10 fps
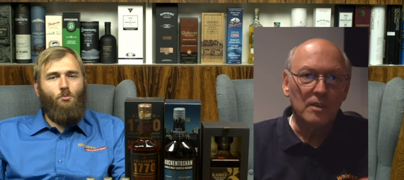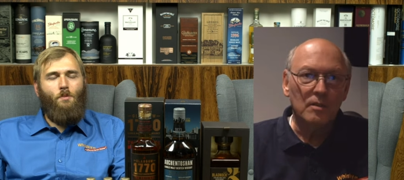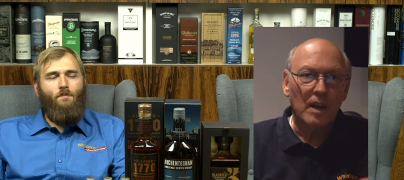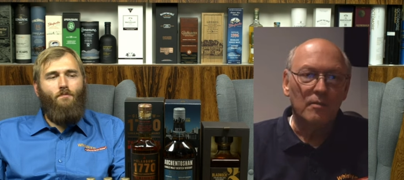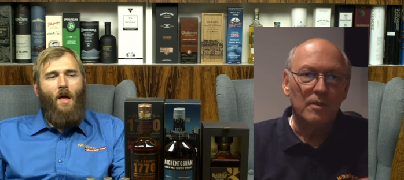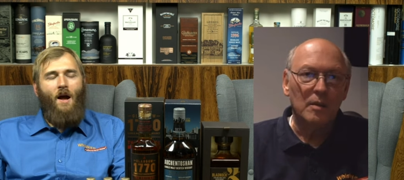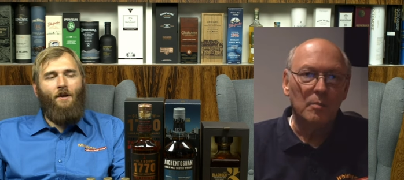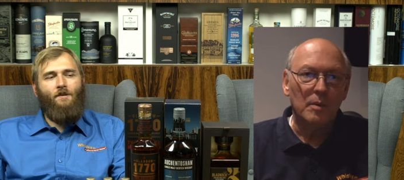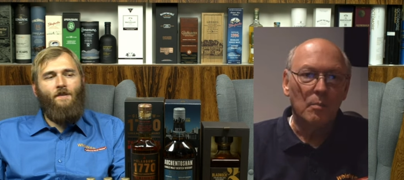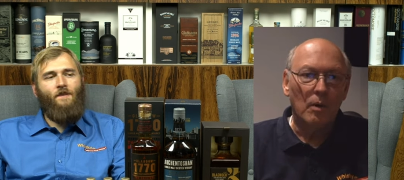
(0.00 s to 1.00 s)
Speaker 1: to have a little
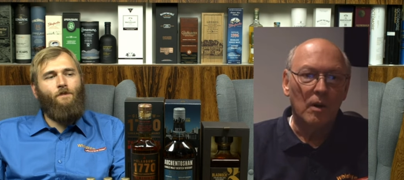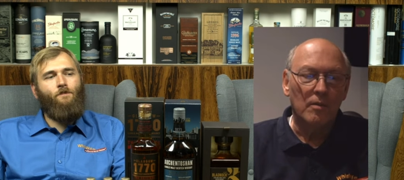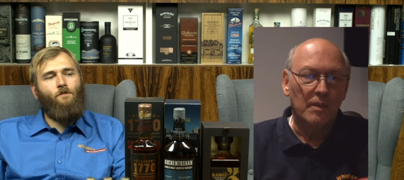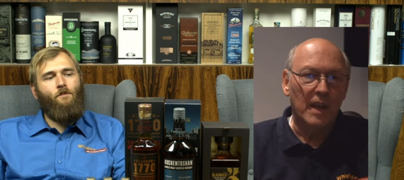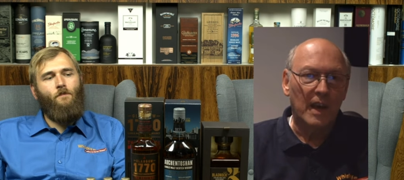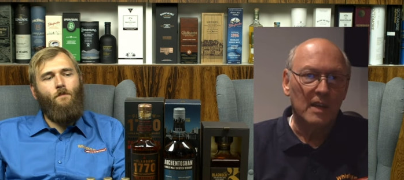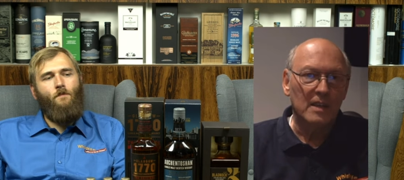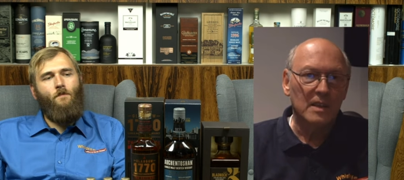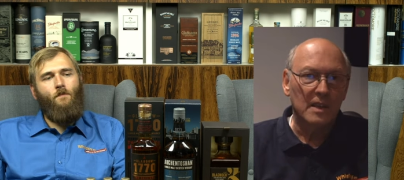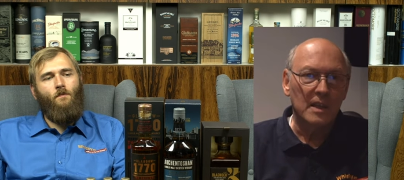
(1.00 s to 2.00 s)
bit more of a
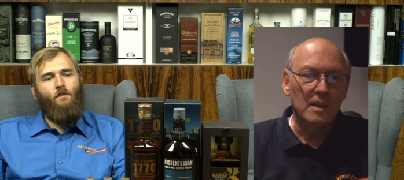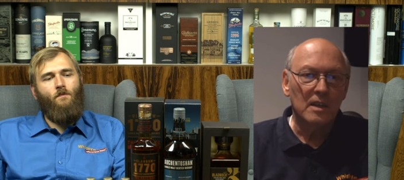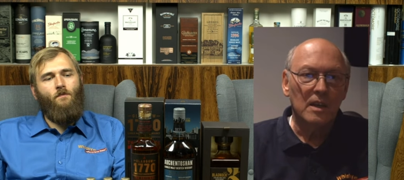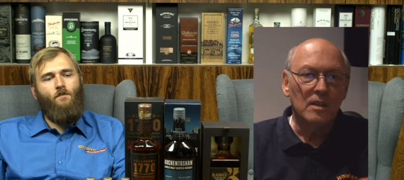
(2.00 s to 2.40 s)
cask in it.